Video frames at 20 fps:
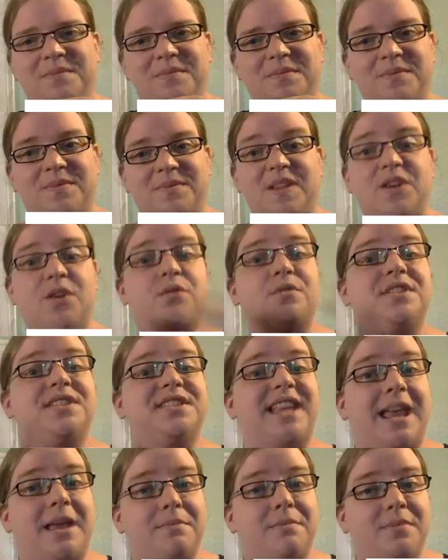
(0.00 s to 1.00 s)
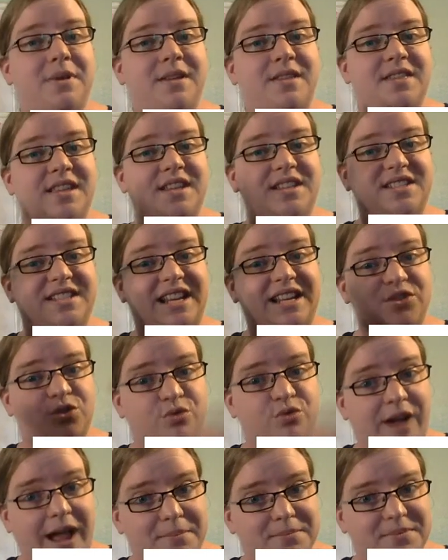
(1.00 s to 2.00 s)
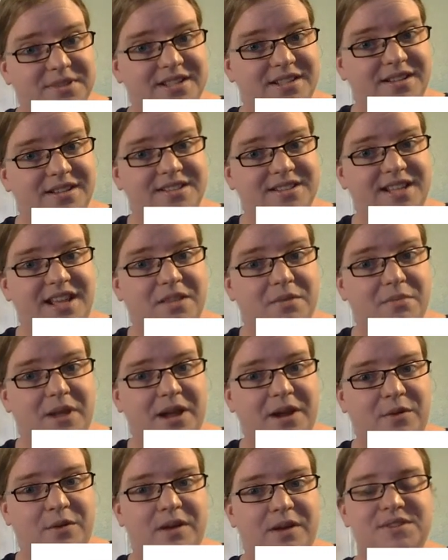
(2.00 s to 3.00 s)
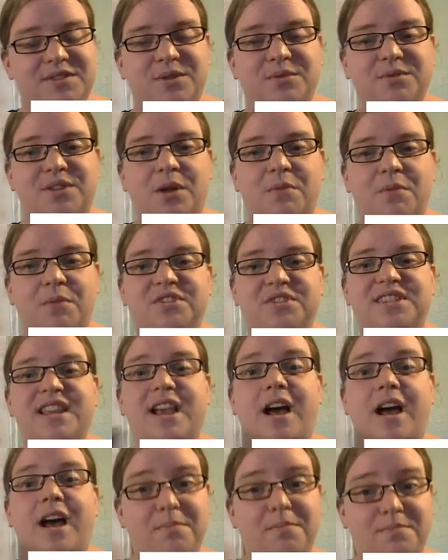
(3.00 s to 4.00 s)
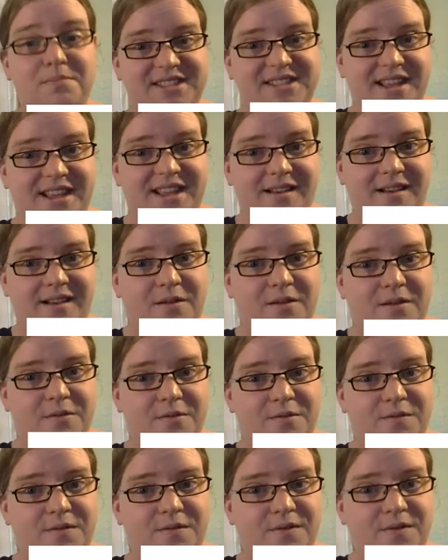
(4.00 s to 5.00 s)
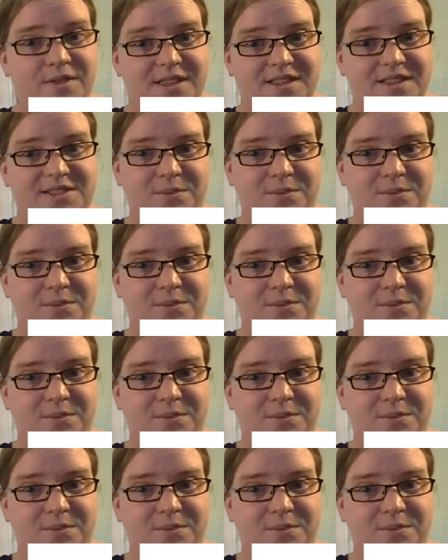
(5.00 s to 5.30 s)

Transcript: They don't escape. They stay trapped inside the microwave. So it's almost the opposite of this